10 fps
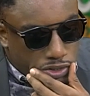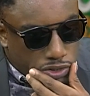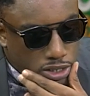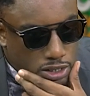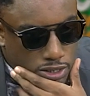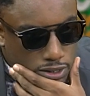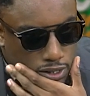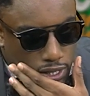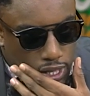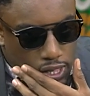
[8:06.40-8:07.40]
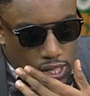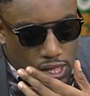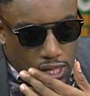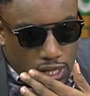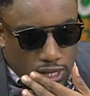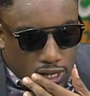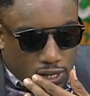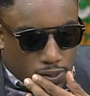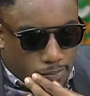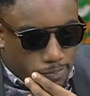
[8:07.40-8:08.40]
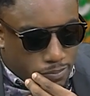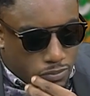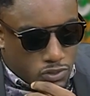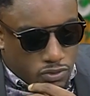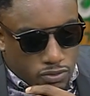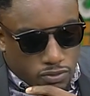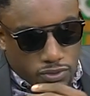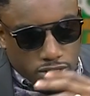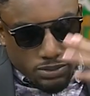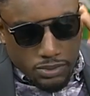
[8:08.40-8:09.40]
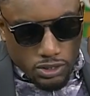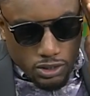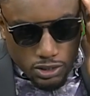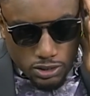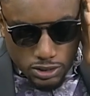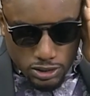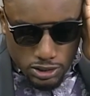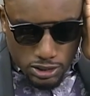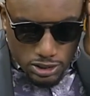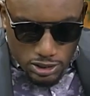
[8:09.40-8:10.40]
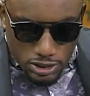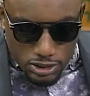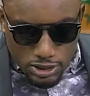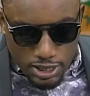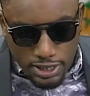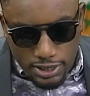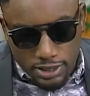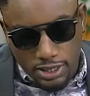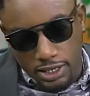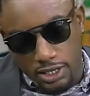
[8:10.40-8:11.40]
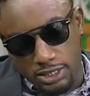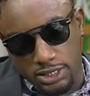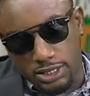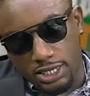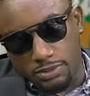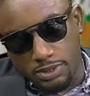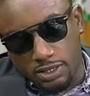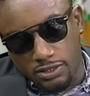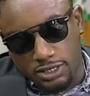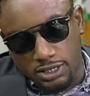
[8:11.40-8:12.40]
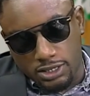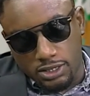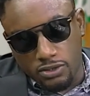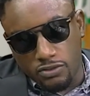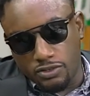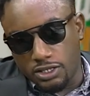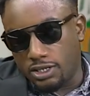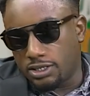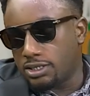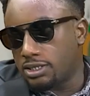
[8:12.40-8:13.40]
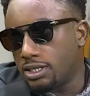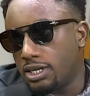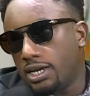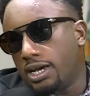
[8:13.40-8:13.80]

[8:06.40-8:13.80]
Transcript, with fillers: Drake. Okay. Um, the, the reason because he's like an artist that has been consistent over years mm.